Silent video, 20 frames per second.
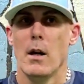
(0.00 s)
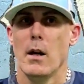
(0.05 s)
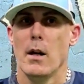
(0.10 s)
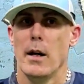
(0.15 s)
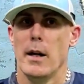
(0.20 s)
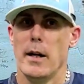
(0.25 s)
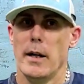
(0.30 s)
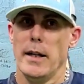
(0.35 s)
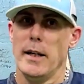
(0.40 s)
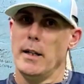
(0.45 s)

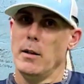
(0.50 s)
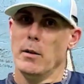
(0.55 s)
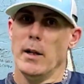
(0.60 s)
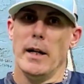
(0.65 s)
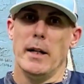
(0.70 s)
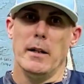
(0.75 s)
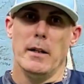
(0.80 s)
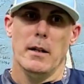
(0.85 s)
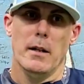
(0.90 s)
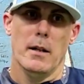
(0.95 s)
at any
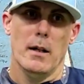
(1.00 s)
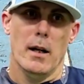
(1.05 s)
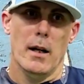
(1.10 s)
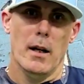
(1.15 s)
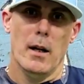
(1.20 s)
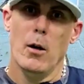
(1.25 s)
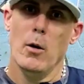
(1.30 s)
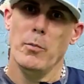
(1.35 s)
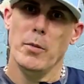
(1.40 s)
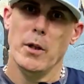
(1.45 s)
rate, I
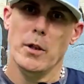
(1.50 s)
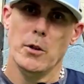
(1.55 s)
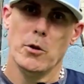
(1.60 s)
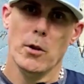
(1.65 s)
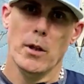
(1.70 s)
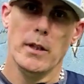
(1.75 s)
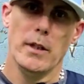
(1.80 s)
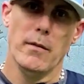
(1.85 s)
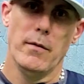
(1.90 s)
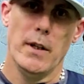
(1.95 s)
hope you
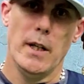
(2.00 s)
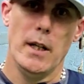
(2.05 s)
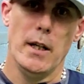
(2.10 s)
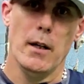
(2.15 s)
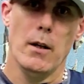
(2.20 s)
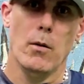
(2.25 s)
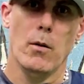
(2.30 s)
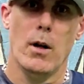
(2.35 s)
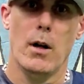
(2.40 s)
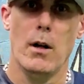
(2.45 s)
enjoyed the
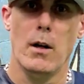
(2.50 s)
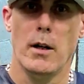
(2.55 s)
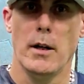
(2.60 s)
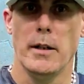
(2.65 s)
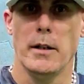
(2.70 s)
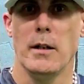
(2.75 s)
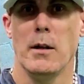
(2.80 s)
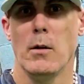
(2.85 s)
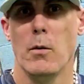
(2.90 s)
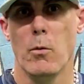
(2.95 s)
video
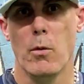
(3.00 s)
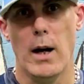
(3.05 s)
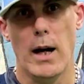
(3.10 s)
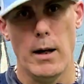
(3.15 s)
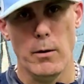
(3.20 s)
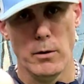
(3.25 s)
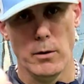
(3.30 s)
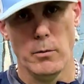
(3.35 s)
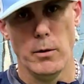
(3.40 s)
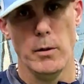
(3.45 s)
on
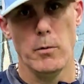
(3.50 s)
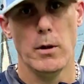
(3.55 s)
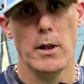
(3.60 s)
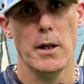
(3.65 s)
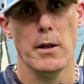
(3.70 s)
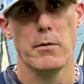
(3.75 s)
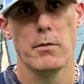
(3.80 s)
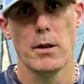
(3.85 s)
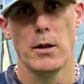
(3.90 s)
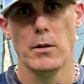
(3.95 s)
why would we
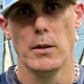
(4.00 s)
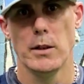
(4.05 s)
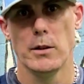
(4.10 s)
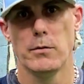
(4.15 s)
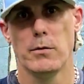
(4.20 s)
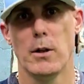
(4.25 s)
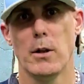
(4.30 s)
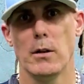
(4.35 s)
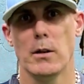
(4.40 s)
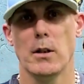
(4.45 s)
want to throw this
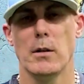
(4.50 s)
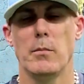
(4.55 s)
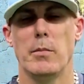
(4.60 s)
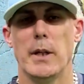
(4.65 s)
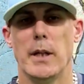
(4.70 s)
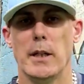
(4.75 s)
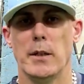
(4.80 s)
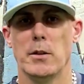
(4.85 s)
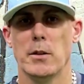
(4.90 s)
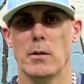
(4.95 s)
Vulcan
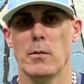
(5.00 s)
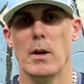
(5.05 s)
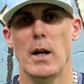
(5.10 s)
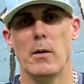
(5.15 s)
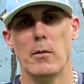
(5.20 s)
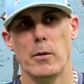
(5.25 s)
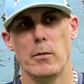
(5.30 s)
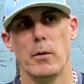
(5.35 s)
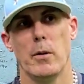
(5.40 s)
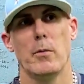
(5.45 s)
pitch, or why
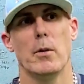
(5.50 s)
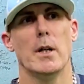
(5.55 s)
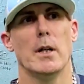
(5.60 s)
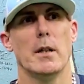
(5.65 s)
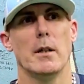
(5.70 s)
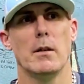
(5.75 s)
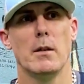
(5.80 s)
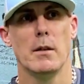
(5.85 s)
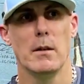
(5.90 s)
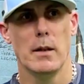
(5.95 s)
would we want
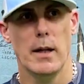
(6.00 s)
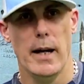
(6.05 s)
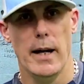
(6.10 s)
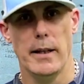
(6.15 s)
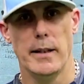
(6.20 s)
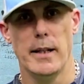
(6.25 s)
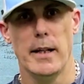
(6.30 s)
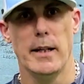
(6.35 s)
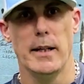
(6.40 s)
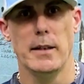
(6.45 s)
to
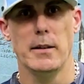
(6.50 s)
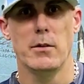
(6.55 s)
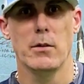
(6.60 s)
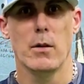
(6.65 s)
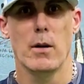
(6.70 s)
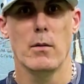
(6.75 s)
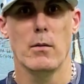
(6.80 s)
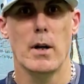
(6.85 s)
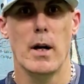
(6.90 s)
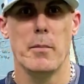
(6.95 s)
add that into
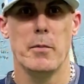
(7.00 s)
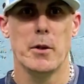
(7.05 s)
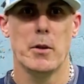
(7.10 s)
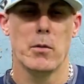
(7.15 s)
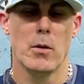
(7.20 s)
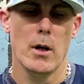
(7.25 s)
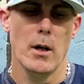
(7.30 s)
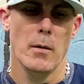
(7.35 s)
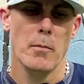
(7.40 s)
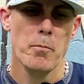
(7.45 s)
our
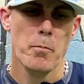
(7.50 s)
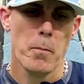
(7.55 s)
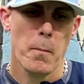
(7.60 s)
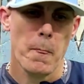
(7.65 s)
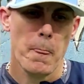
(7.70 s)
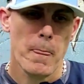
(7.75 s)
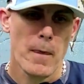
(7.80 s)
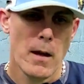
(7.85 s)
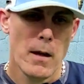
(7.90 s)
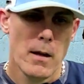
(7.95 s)
repertoire.
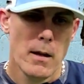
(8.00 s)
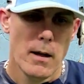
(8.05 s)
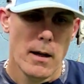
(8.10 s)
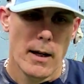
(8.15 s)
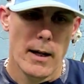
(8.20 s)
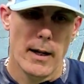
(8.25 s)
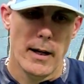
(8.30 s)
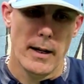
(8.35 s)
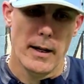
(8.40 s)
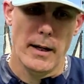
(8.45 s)

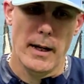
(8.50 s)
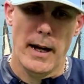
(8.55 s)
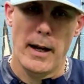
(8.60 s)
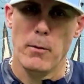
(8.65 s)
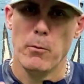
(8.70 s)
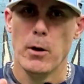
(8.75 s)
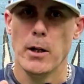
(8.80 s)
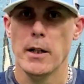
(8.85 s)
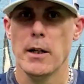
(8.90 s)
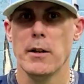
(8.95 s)
Hey,
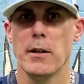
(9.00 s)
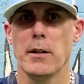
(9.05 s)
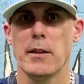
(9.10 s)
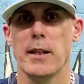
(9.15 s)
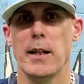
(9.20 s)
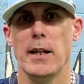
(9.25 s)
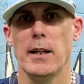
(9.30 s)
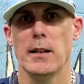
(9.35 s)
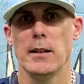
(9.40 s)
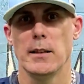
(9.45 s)
one other
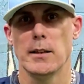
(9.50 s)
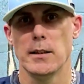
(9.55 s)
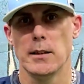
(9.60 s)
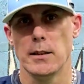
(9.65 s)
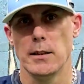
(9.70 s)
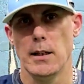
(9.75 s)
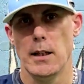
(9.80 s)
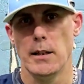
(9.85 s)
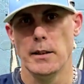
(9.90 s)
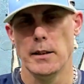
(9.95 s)
thing
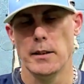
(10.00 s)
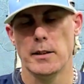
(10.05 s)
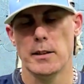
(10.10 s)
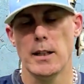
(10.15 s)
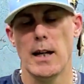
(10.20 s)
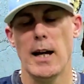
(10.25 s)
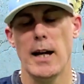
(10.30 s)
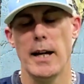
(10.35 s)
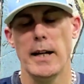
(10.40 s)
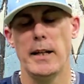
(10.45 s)
on the
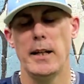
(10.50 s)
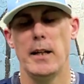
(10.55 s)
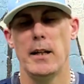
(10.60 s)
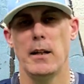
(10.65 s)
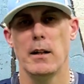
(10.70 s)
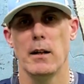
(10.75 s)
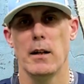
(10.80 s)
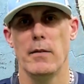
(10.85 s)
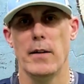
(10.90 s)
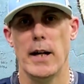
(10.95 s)
side
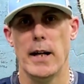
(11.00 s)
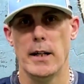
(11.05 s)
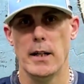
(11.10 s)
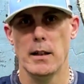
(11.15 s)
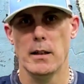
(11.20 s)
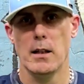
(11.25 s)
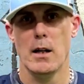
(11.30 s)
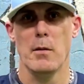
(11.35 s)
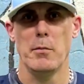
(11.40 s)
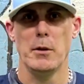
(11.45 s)
here, I've had a
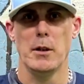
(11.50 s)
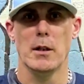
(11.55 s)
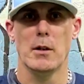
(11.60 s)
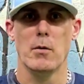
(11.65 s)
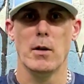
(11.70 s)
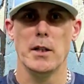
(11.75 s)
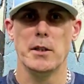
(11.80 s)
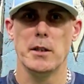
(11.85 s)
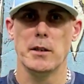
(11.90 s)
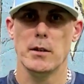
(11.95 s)
couple of
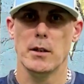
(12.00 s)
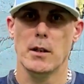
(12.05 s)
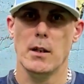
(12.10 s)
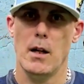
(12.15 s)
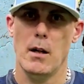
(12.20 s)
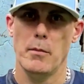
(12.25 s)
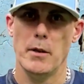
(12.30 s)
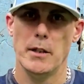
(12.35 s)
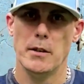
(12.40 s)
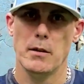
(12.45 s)
questions or
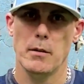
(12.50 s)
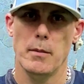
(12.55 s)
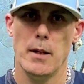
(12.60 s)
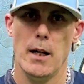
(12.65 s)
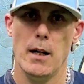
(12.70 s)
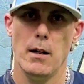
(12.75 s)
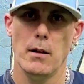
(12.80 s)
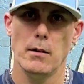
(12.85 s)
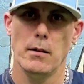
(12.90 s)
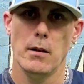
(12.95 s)
comments
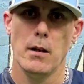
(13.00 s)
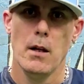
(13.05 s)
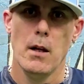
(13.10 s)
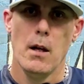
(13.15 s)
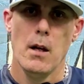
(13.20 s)
about